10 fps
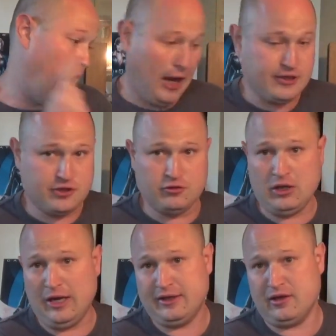I do
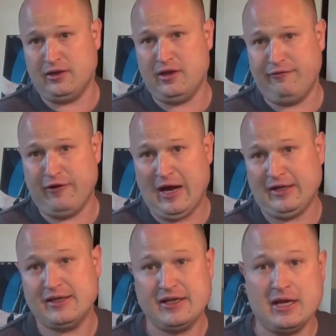like the fact
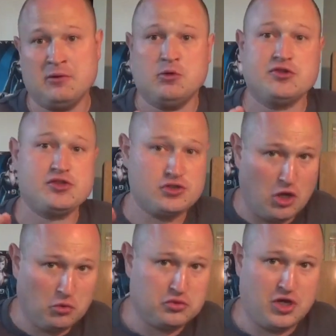that the animals
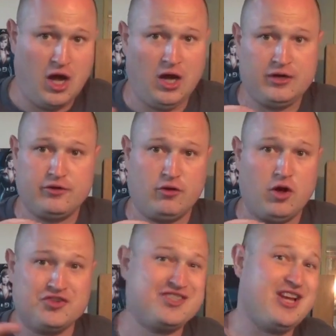don't talk. They're
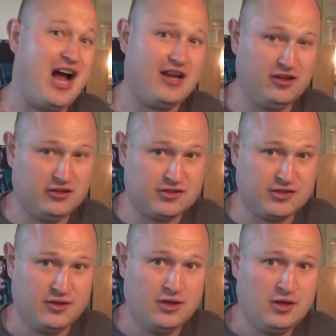all silent.